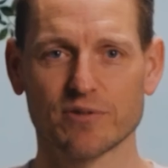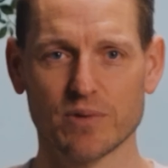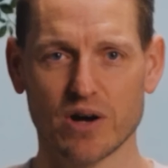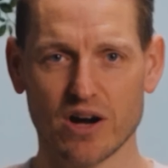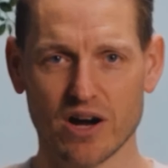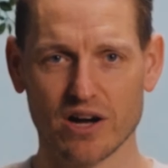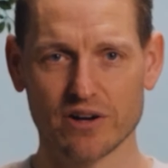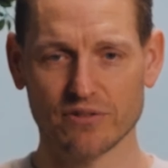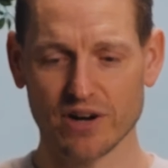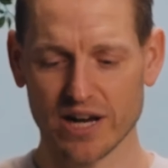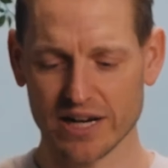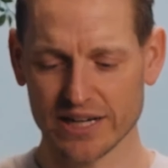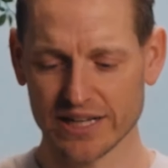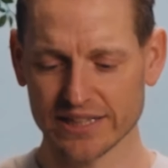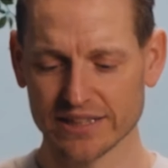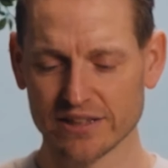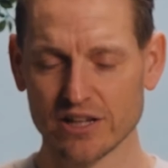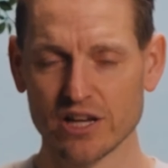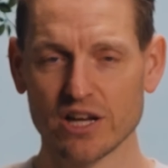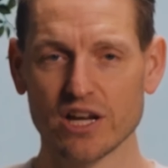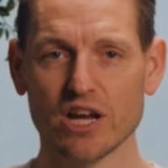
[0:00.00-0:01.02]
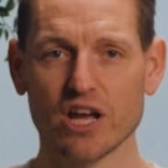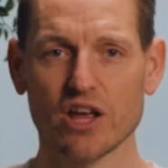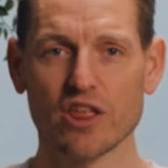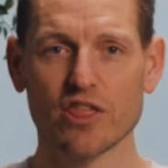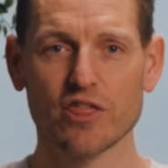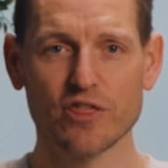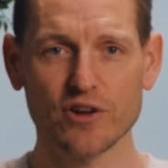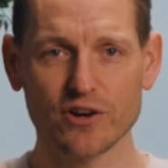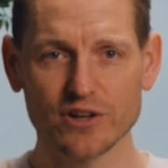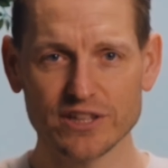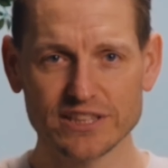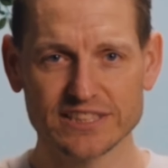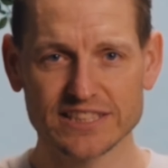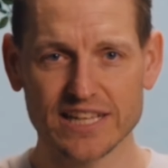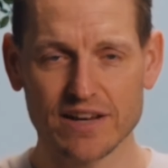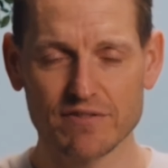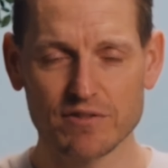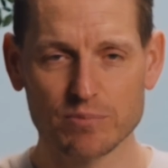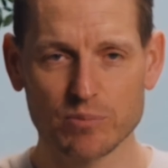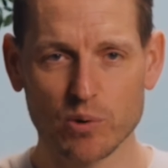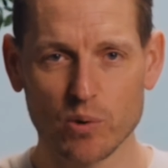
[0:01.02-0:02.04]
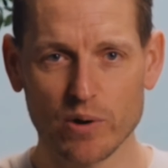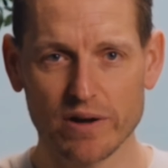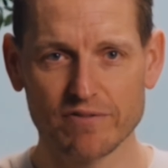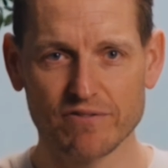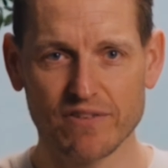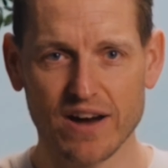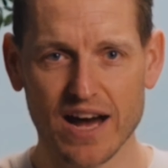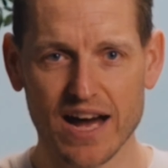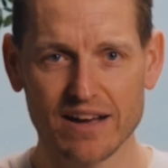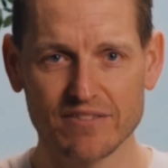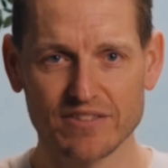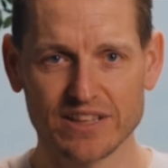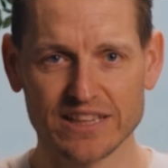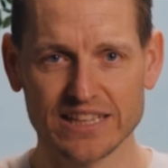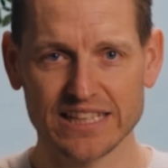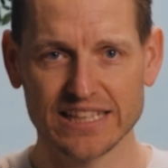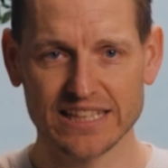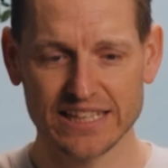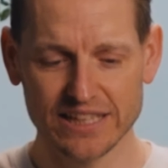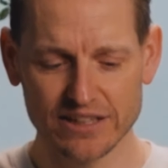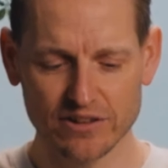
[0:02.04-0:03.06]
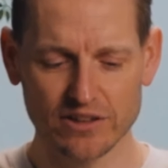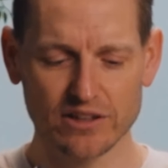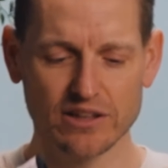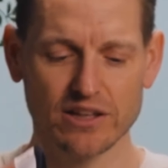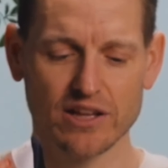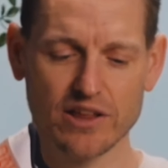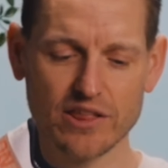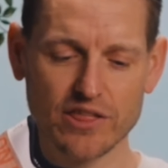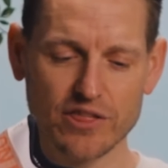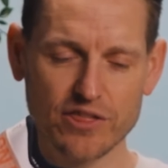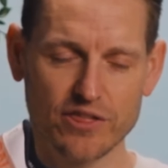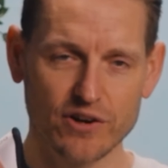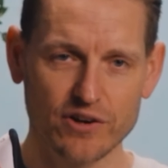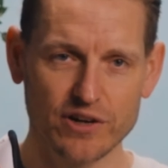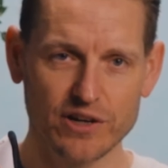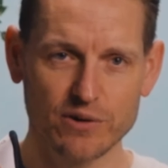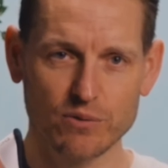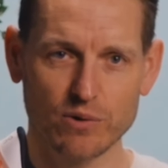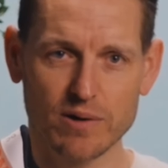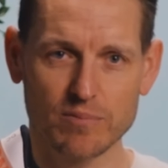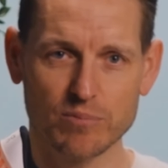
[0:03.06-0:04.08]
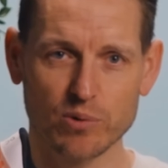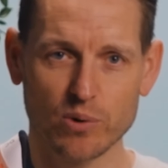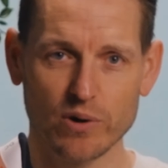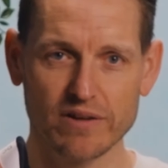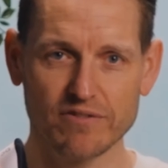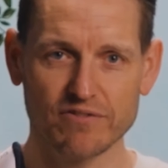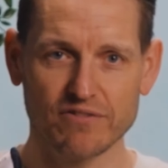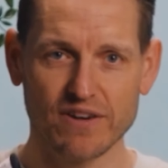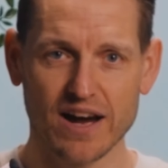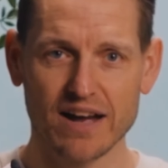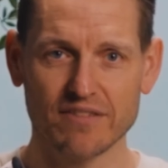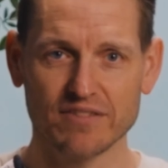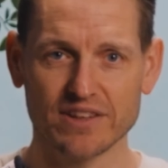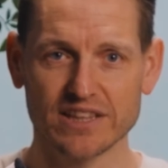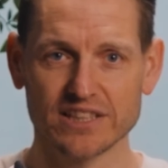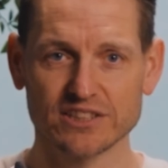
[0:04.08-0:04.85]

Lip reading: On Running. 37.5 in the heel, 31.5 in the